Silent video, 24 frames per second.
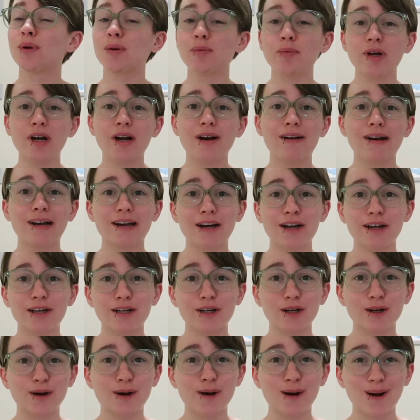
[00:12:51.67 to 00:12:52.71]
Remember how I got in
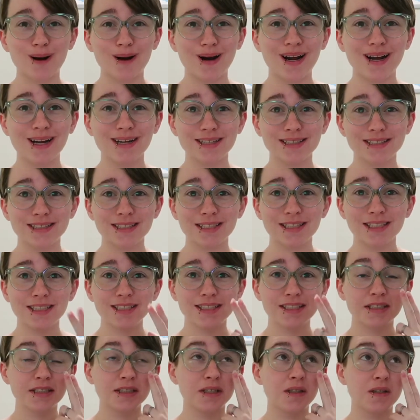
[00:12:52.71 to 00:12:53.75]
a car
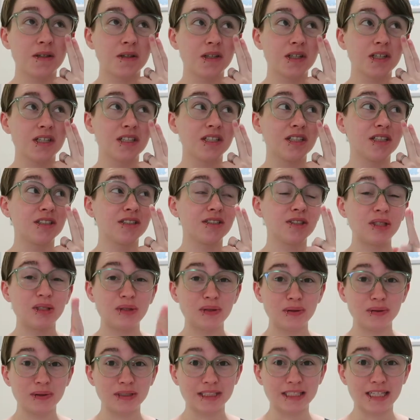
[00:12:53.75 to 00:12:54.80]
accident on
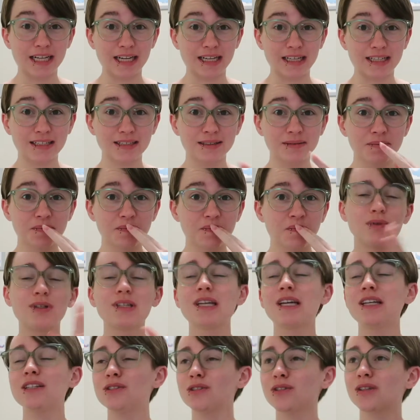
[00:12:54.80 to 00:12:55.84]
Tuesday? Well,
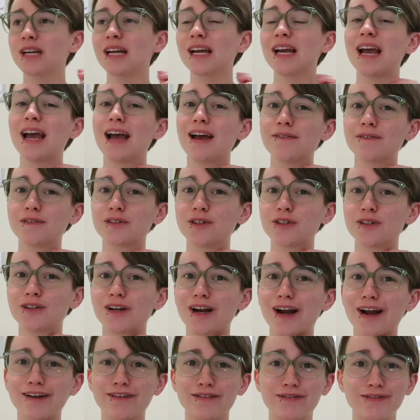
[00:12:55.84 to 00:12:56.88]
yesterday
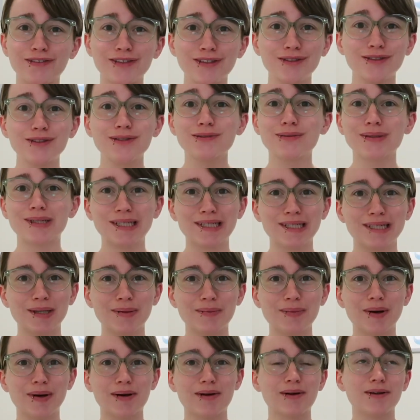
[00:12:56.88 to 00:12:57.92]
after I filled you in
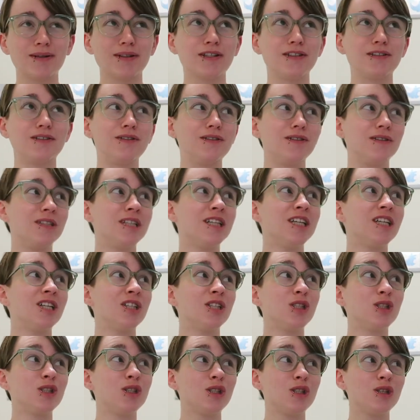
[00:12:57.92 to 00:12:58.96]
about our little
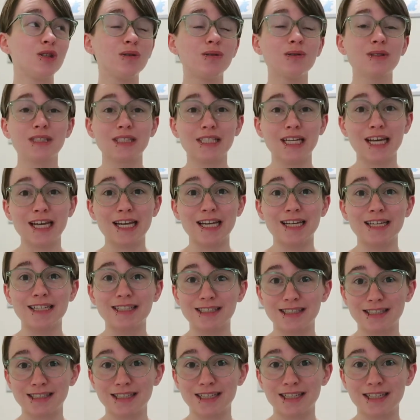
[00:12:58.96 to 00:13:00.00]
Tuesday
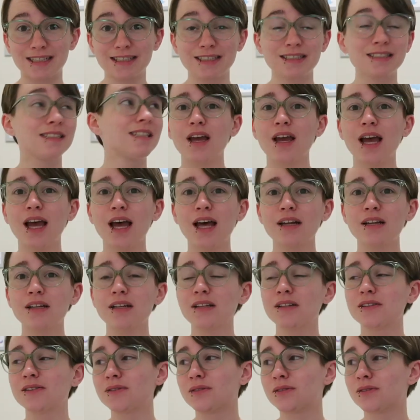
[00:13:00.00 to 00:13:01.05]
incident, had a
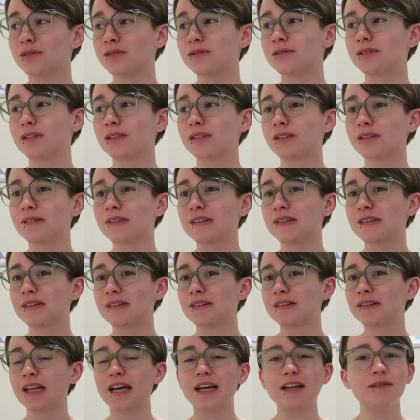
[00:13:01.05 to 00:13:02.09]
little
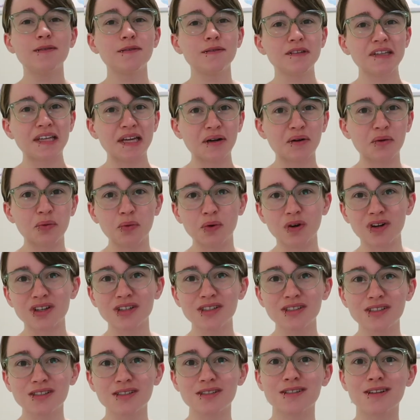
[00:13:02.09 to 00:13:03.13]
life get
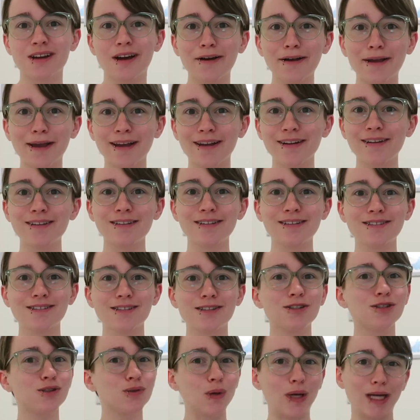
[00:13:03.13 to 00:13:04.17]
worse again
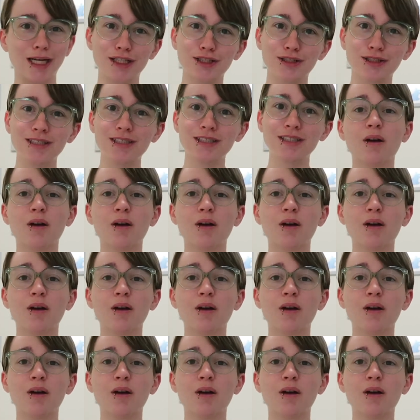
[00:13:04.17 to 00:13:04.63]
situation.